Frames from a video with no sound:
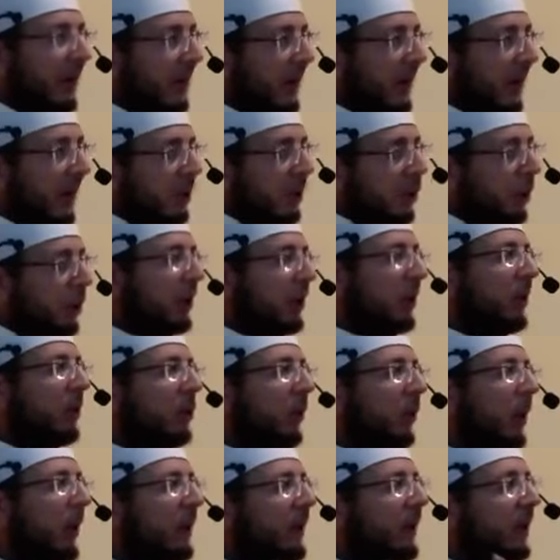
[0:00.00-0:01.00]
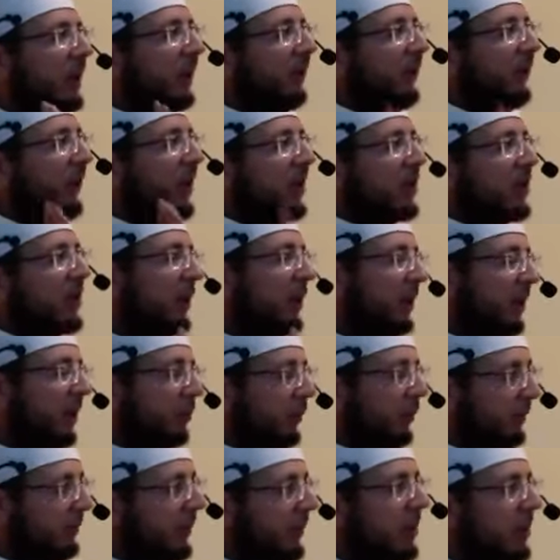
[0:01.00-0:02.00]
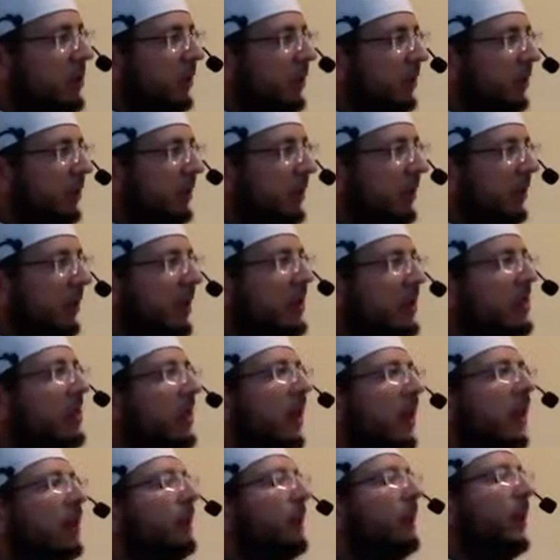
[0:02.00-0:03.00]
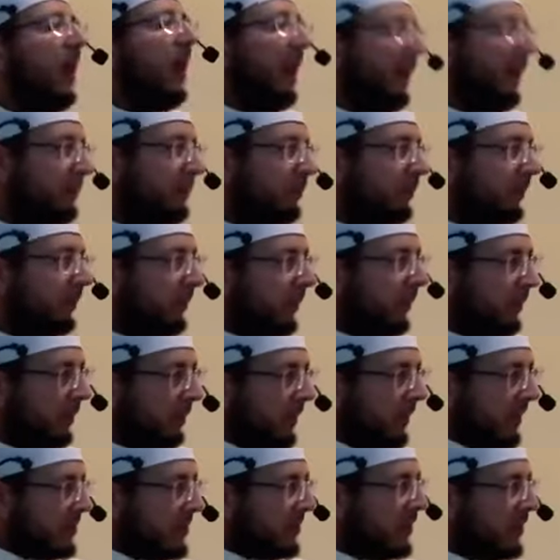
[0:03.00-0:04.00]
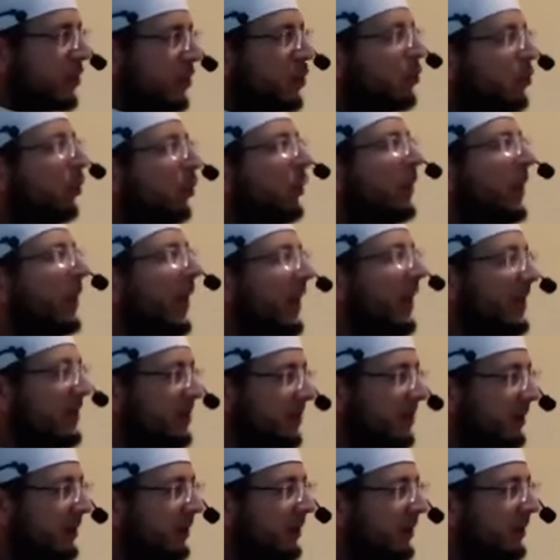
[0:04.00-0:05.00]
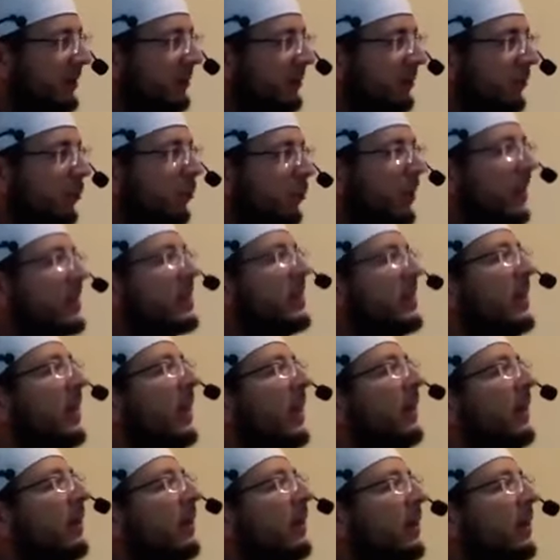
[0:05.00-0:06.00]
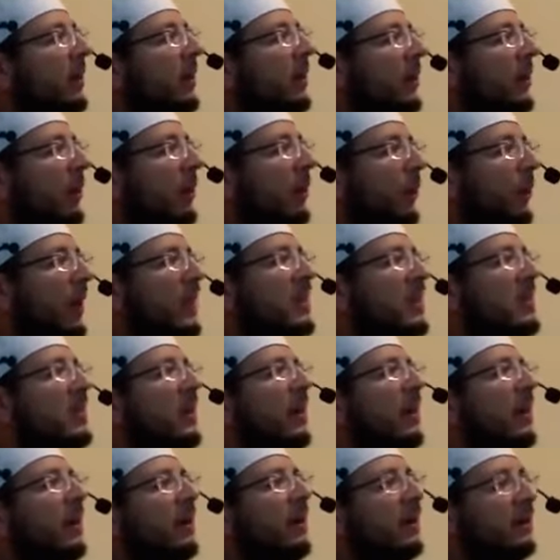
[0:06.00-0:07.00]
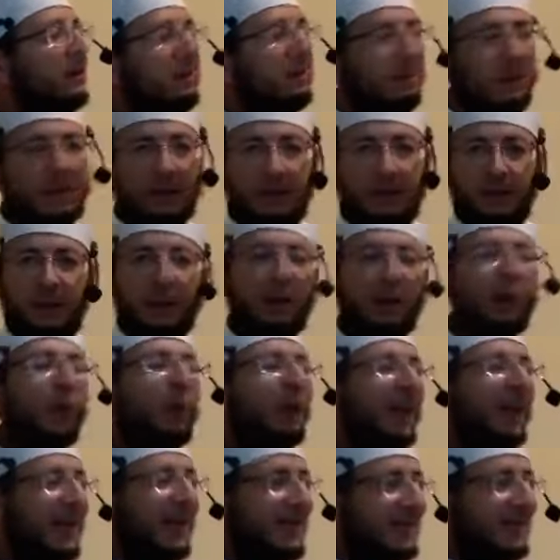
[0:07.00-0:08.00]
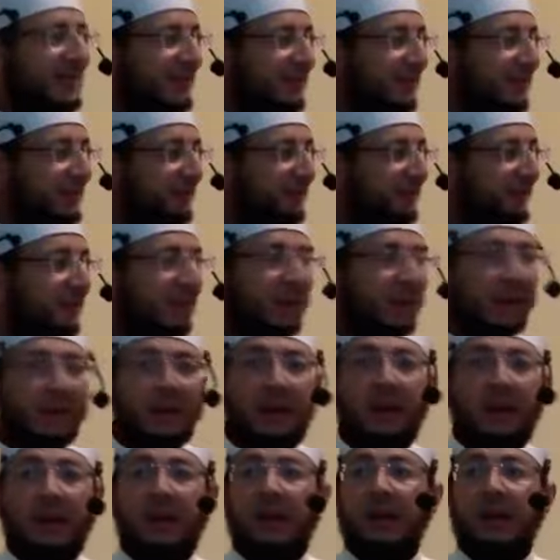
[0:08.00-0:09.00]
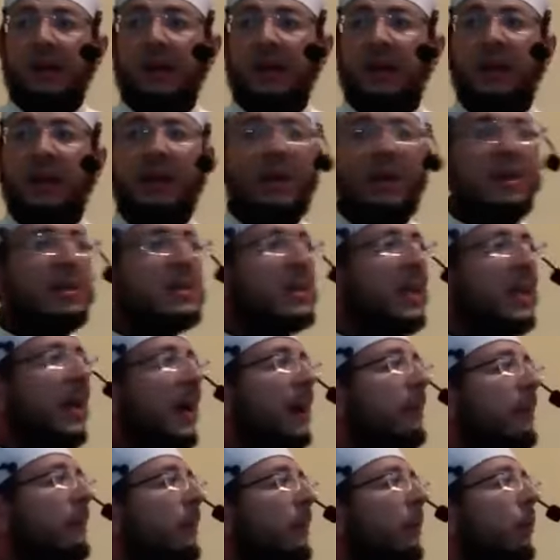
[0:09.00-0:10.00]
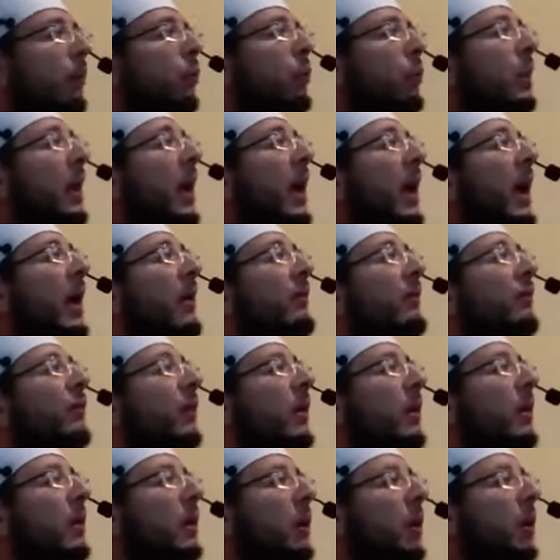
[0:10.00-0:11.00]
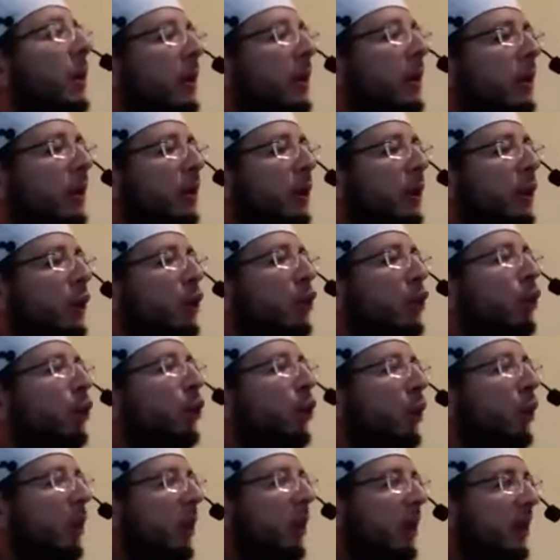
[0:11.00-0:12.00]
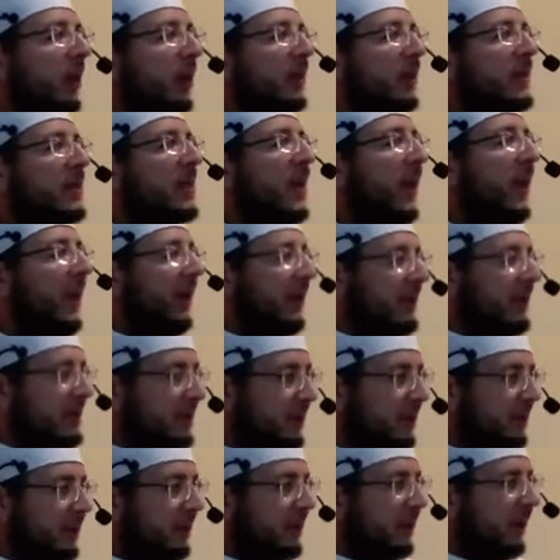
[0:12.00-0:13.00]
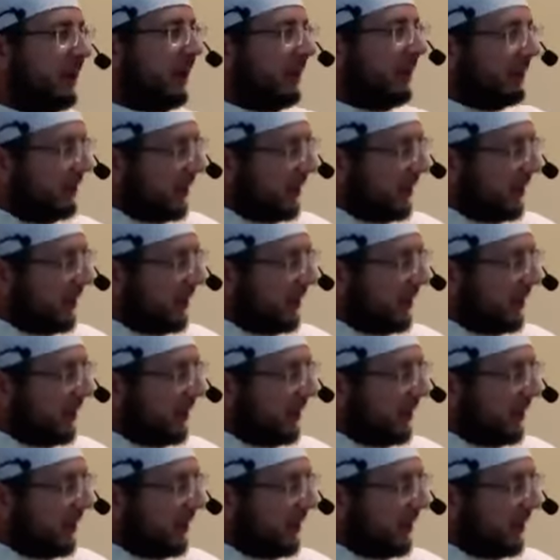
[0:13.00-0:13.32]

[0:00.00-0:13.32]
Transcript: according to the definition that we mentioned, it's not bid'ah. That's the short answer. What's the what's the, the, the long answer? In Islam, we have the rule, it says, and